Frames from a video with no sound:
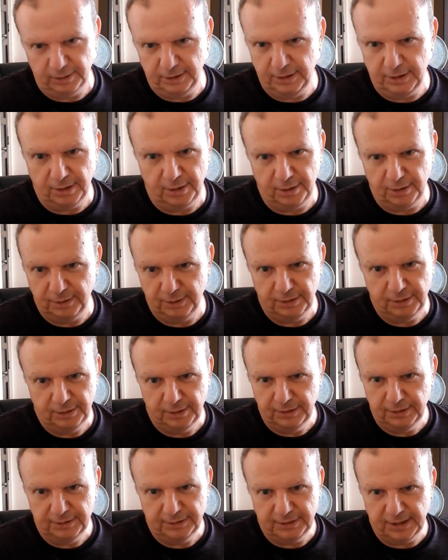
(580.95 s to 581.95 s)
you know,
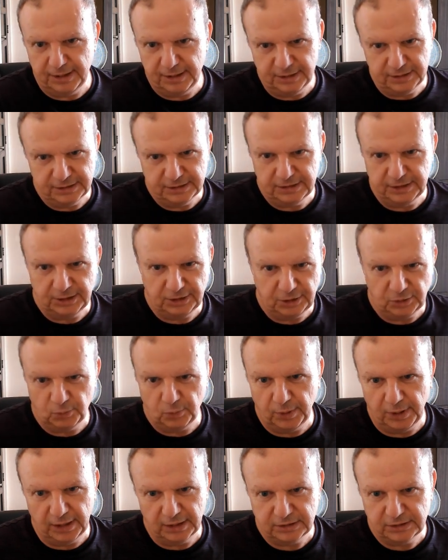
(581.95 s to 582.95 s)
than it is in the
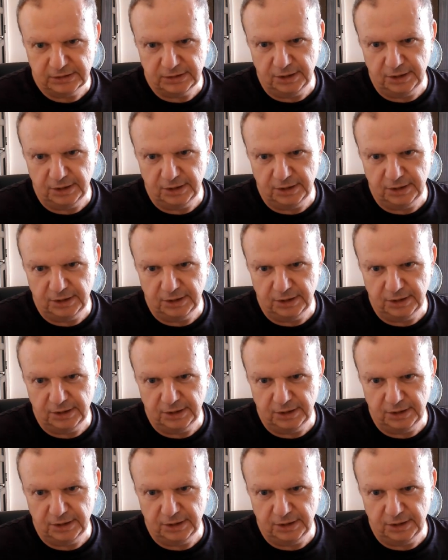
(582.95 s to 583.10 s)
U.S.